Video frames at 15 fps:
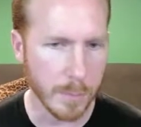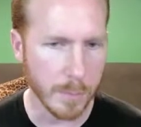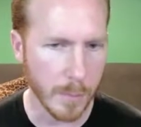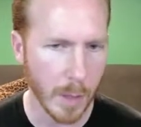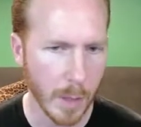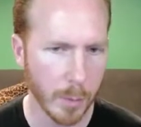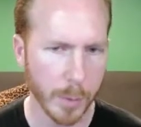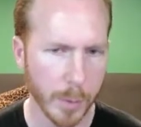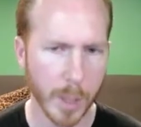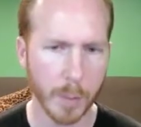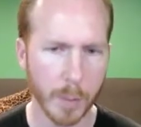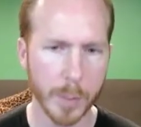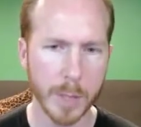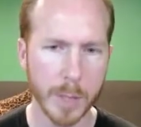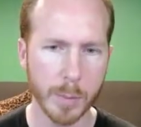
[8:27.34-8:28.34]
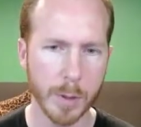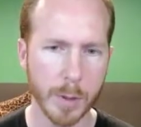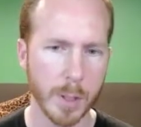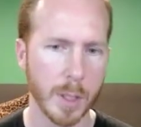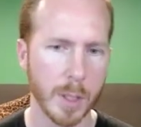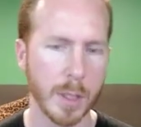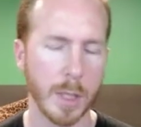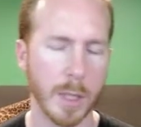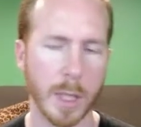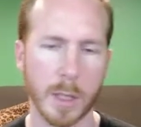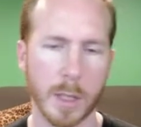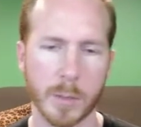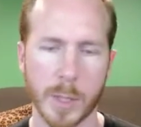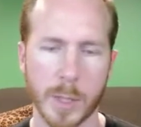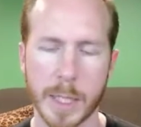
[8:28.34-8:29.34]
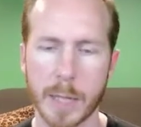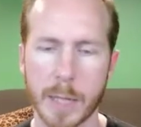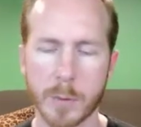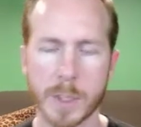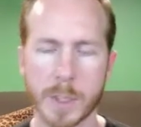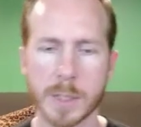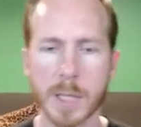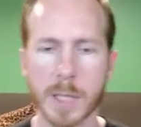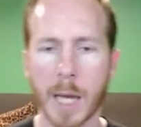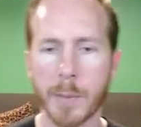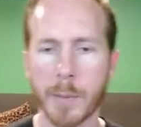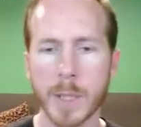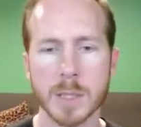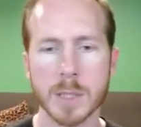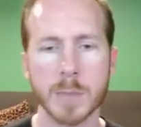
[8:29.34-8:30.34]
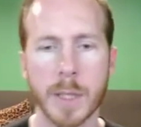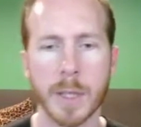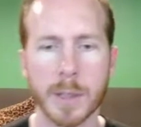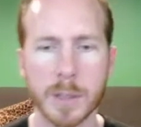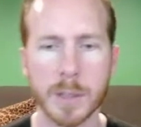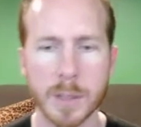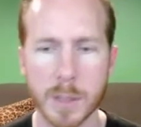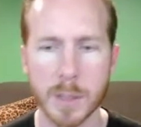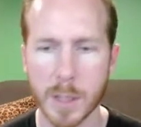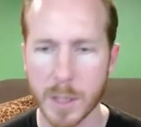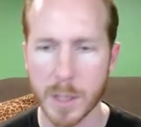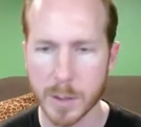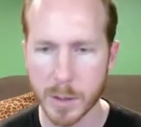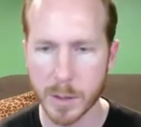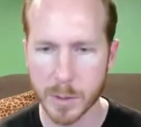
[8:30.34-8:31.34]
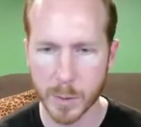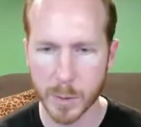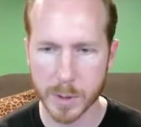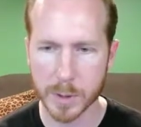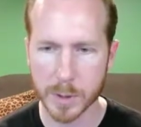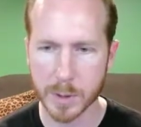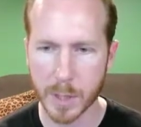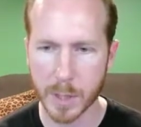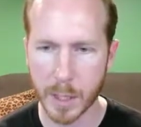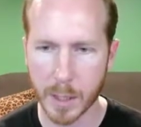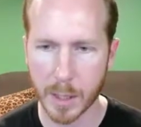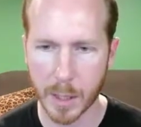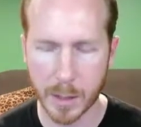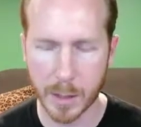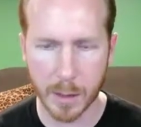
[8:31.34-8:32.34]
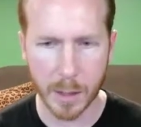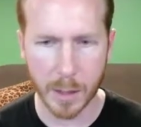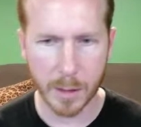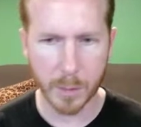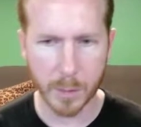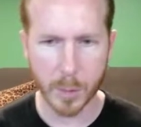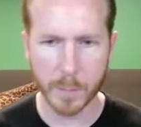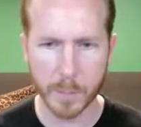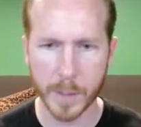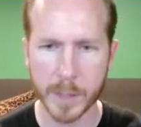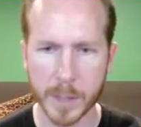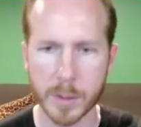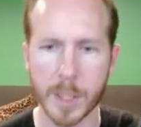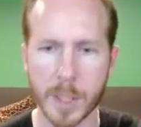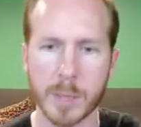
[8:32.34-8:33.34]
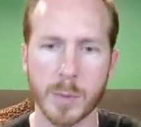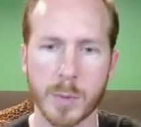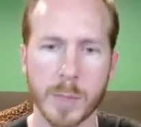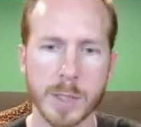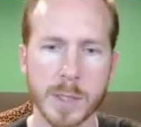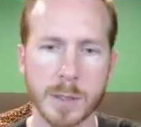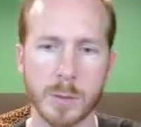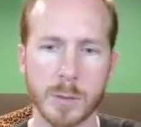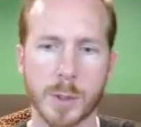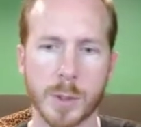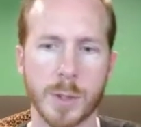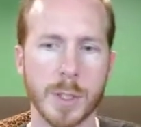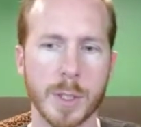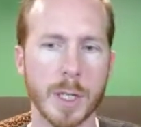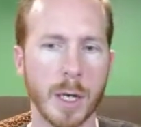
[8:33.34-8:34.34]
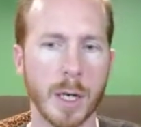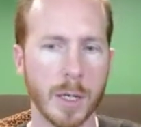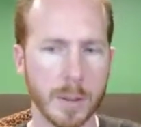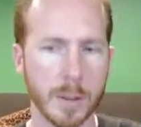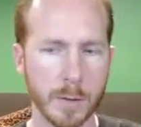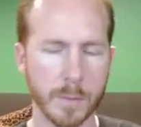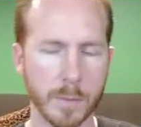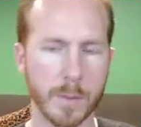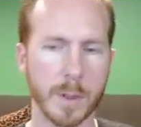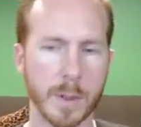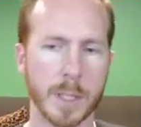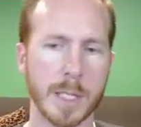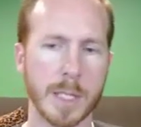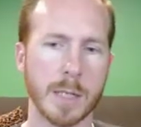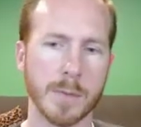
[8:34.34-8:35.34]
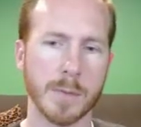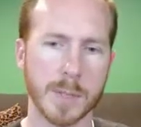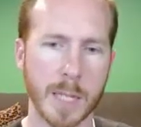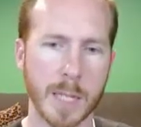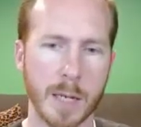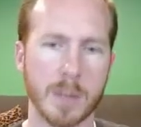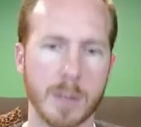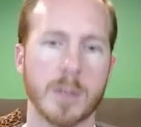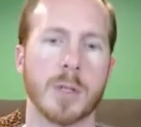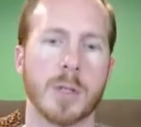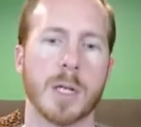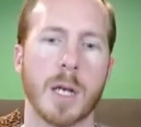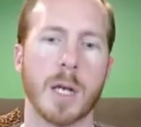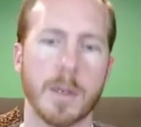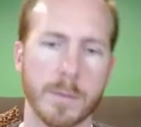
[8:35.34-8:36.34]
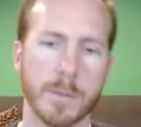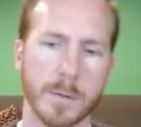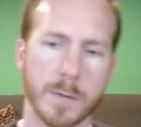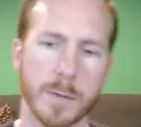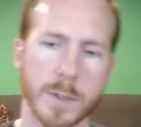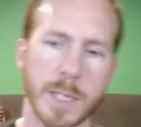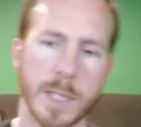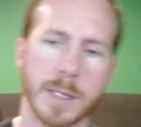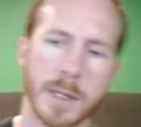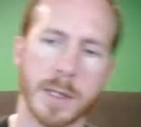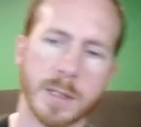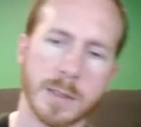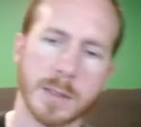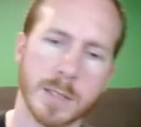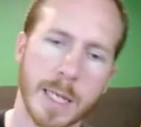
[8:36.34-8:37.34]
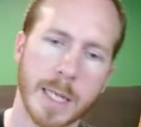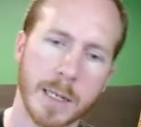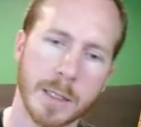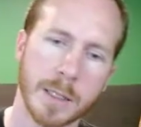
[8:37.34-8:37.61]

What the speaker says: When we call beep, again with these time-based methods, so this one's a little more fine-grained, but basically we're turning it on for 1/10 of a second, turning it off for 1/10 of a second,